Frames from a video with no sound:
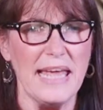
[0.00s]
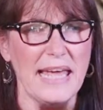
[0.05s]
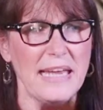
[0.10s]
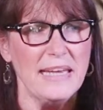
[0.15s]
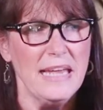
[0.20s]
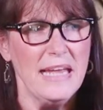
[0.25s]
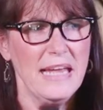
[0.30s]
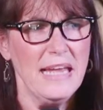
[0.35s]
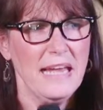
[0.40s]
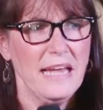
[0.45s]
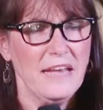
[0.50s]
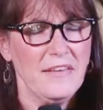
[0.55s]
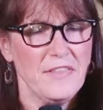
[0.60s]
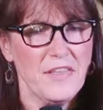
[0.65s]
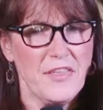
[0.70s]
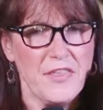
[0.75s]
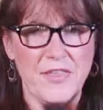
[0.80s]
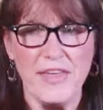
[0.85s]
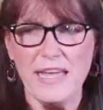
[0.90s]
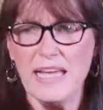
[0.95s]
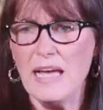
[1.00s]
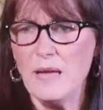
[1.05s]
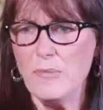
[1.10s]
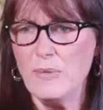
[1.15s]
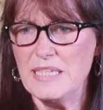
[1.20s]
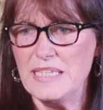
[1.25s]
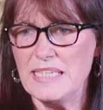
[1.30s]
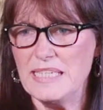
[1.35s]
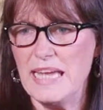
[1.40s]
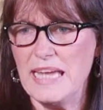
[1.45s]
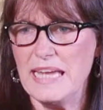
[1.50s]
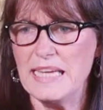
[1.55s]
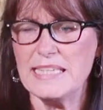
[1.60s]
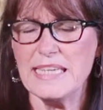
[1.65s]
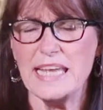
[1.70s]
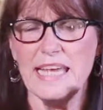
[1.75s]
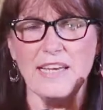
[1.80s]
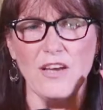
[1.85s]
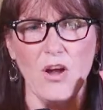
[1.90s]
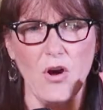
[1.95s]
And the thing I would say
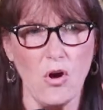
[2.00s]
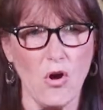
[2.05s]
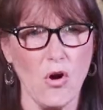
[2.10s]
is it